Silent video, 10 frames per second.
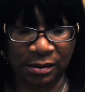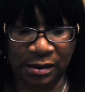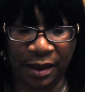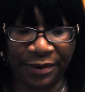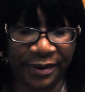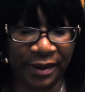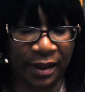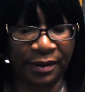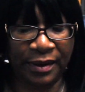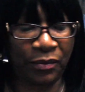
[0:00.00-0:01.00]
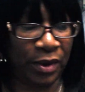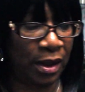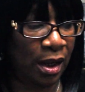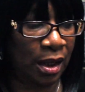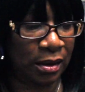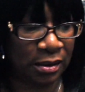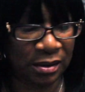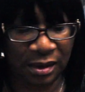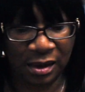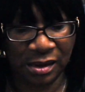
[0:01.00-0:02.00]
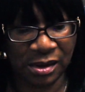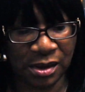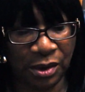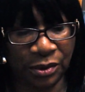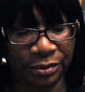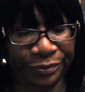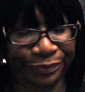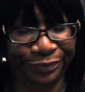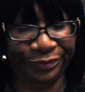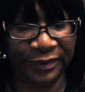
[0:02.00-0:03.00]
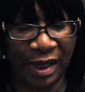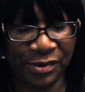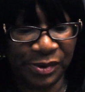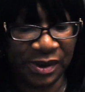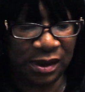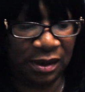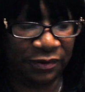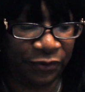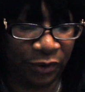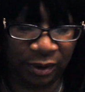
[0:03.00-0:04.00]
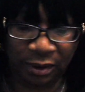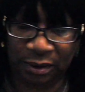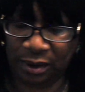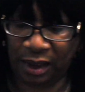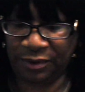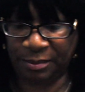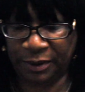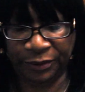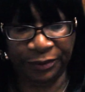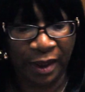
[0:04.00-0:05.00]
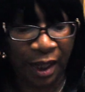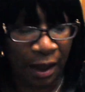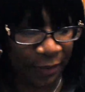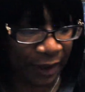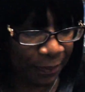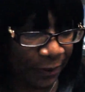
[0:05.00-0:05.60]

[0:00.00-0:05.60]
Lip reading: the other day, they were gone. So that was it for the navy blue. But I